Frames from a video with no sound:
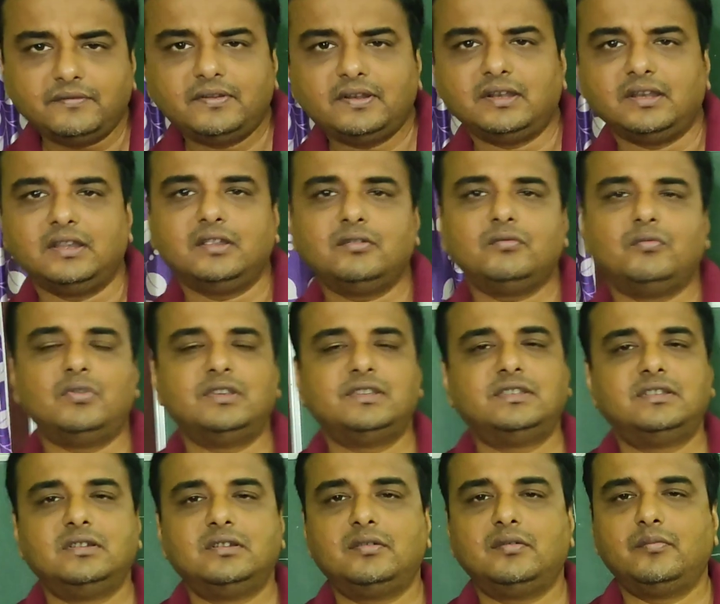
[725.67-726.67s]
Fielding was
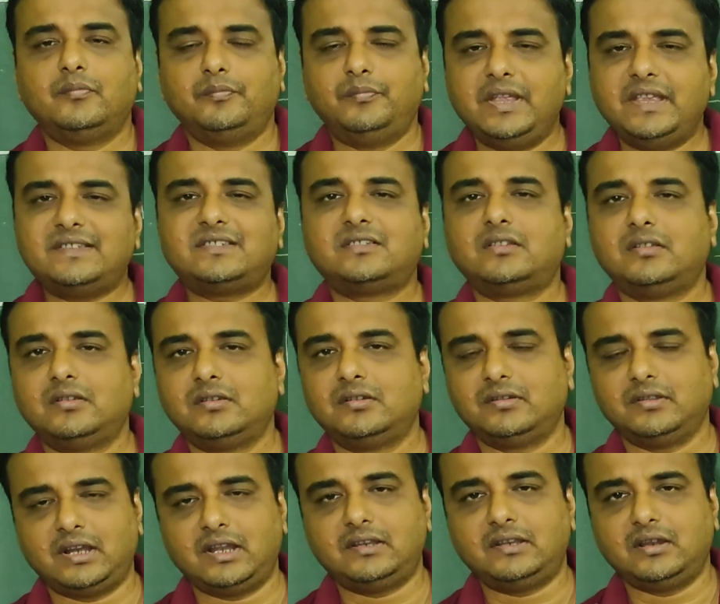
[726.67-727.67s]
the best
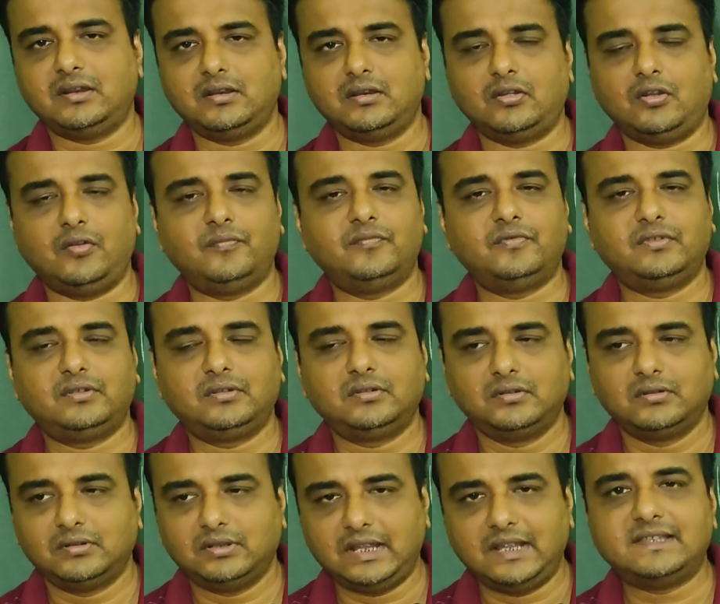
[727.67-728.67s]
writer of
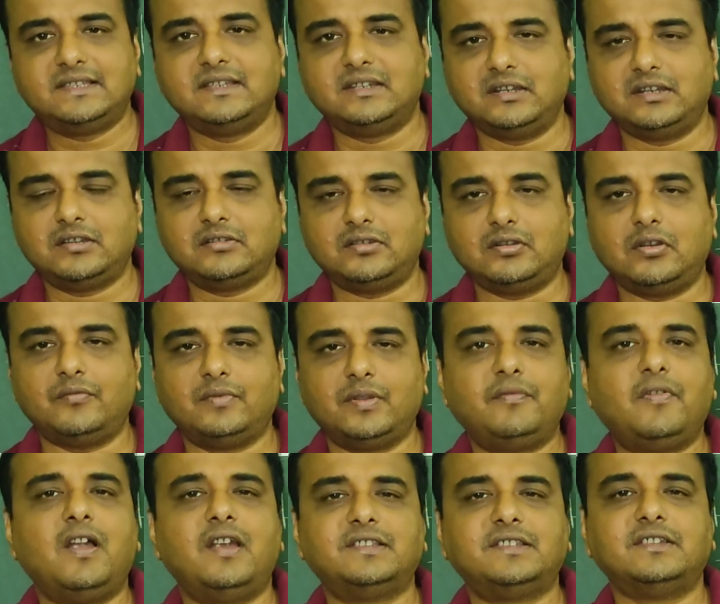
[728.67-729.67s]
that generation, of the
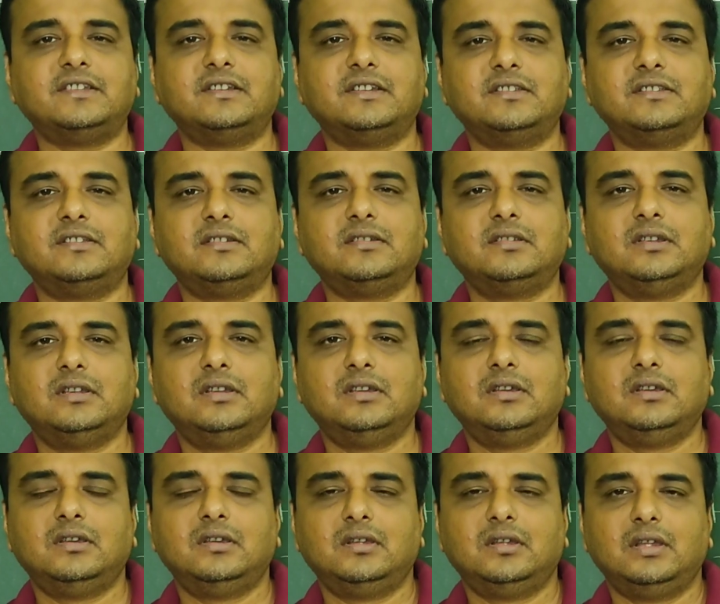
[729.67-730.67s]
first generation,
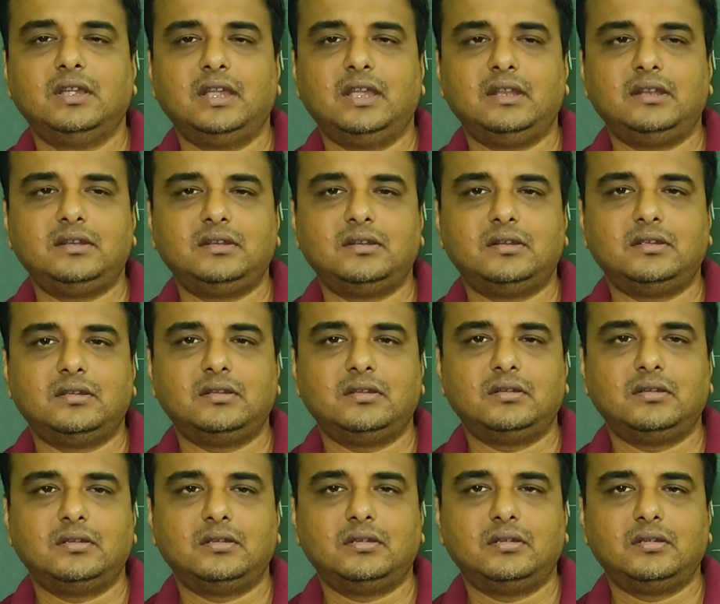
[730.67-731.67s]
and
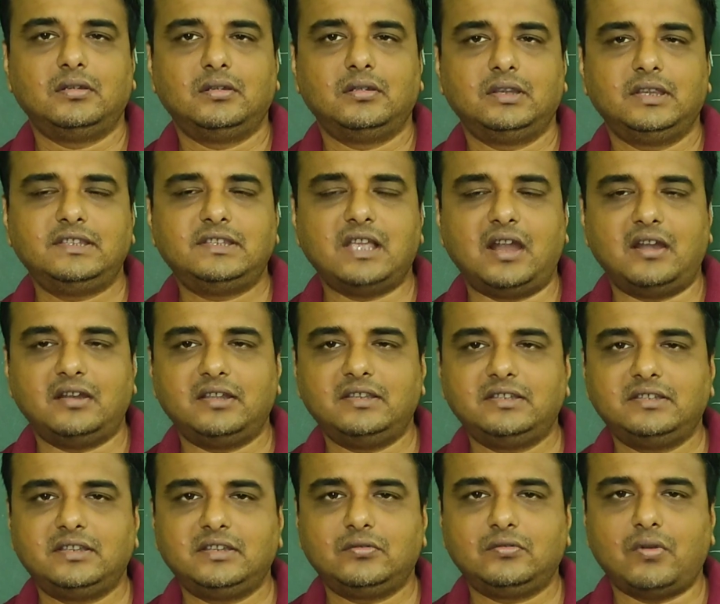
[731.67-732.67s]
his
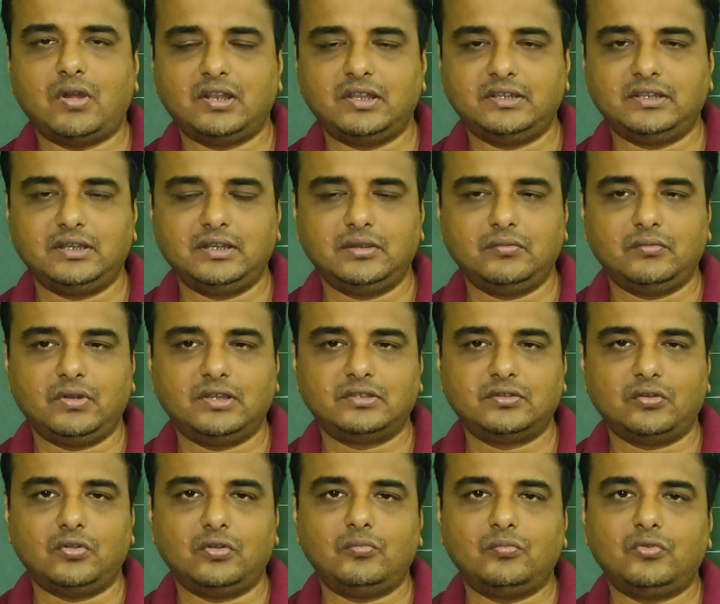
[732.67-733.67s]
artistic quality was
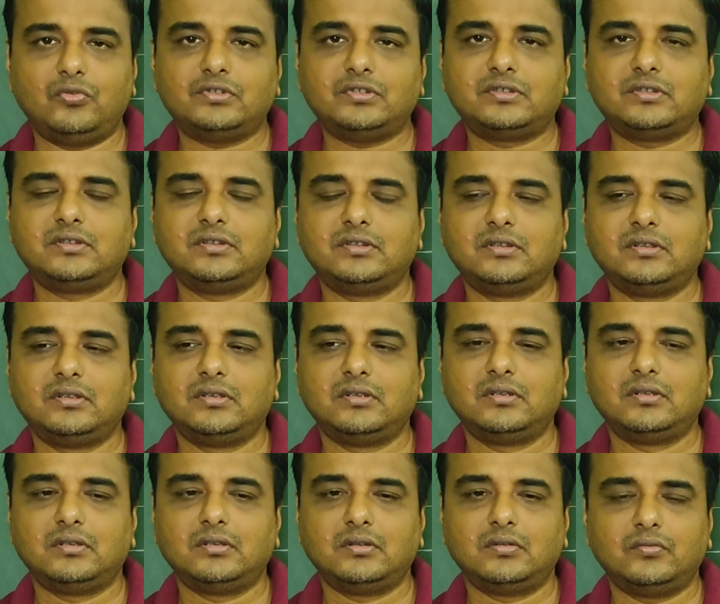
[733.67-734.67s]
almost
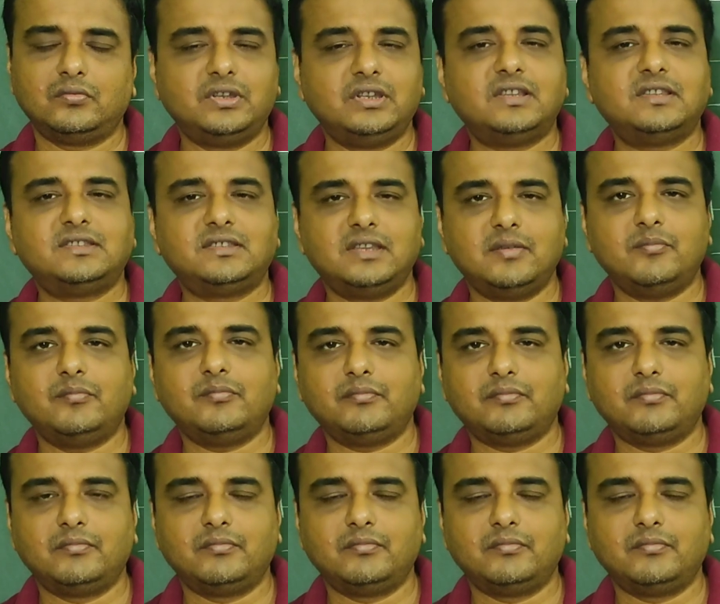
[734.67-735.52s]
with the same